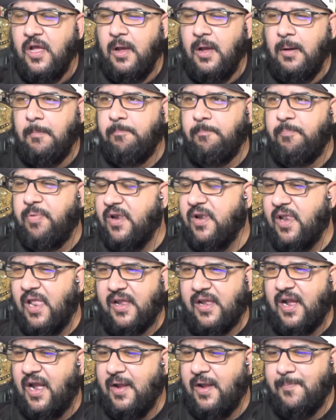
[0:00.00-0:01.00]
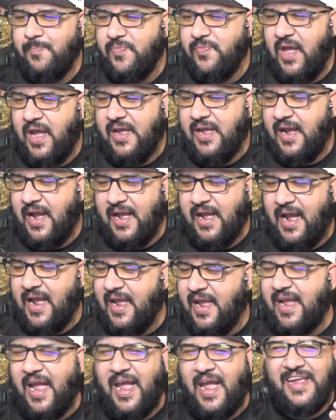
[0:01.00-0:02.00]
But like I
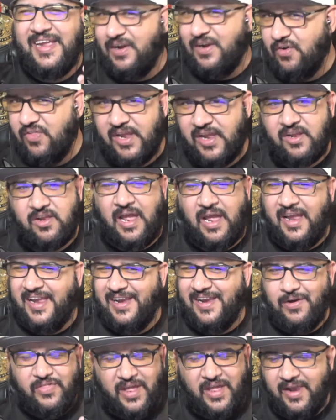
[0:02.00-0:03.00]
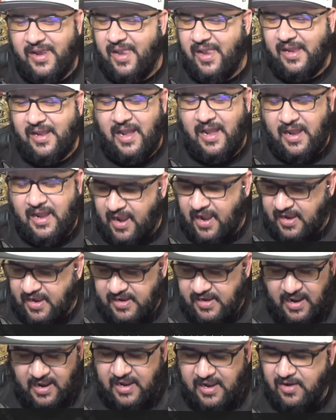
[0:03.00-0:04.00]
hear that. I hear that. Like I
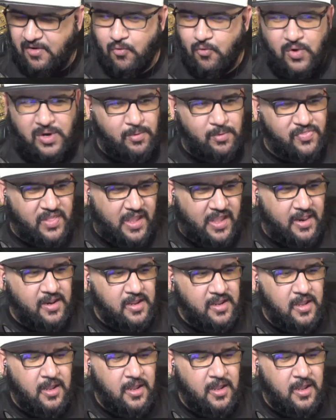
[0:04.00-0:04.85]
agree with that.